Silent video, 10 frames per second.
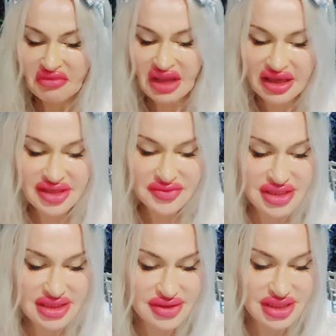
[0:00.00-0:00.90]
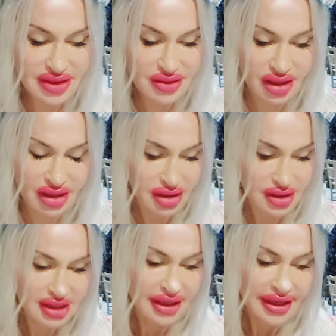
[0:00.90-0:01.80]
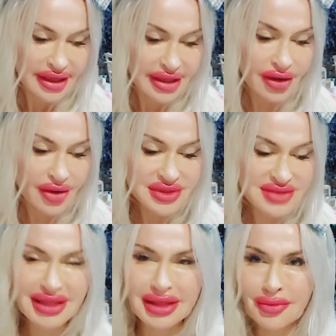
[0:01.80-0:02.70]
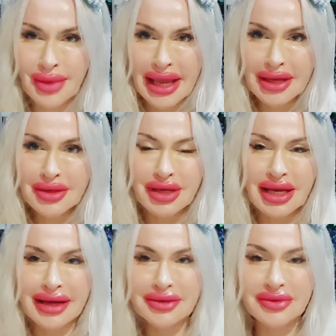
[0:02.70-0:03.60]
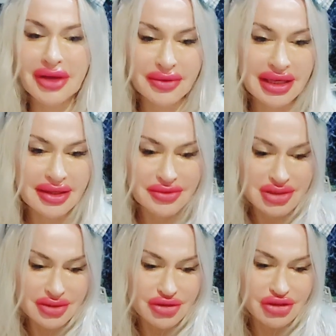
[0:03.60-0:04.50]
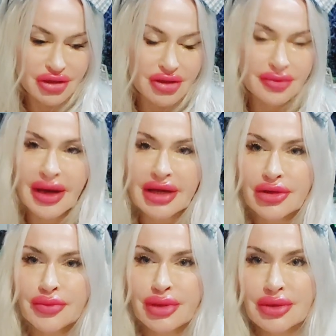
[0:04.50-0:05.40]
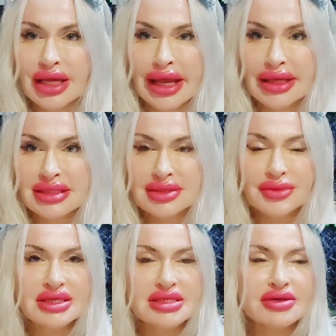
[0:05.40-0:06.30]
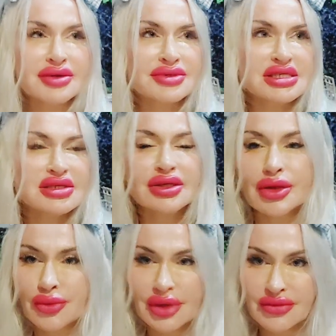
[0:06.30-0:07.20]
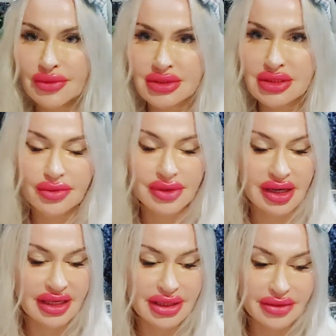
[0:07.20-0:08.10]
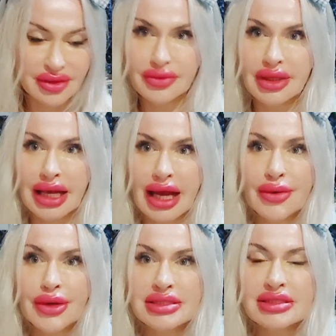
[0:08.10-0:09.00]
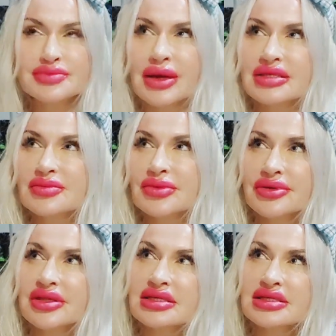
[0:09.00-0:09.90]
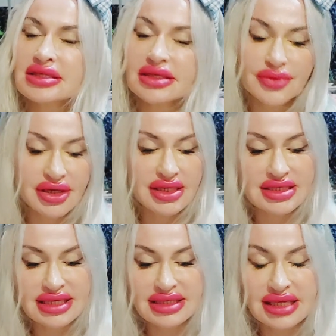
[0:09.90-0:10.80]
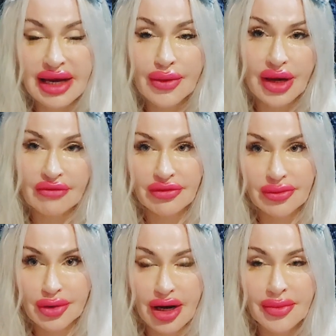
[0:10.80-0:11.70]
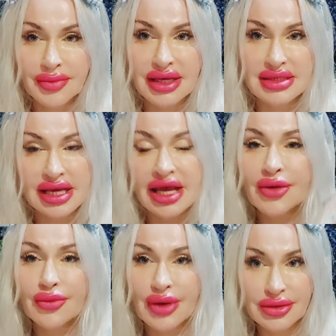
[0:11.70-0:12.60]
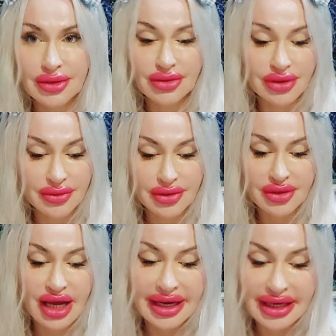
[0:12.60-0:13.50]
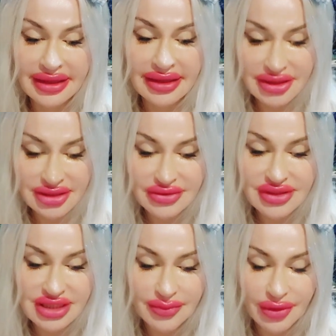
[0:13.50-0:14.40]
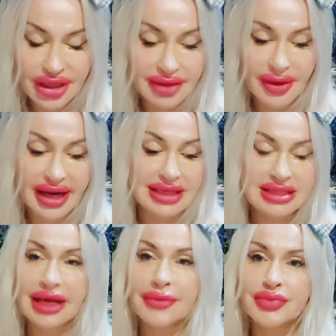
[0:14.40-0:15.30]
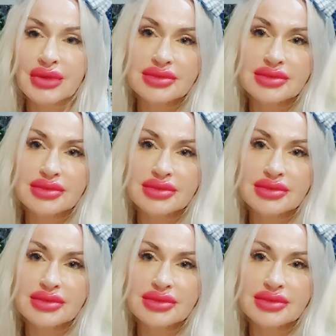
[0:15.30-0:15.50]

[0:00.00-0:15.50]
And this person was like, well, it almost made them angry. I don't know. Like, they were so triggered by your beauty, handsomeness, scrumptious, you know, whatever was going on here. They were like, how is this possible that this Libra exists? However, the problem is, whether you knew it or not, and I do see porcupines, this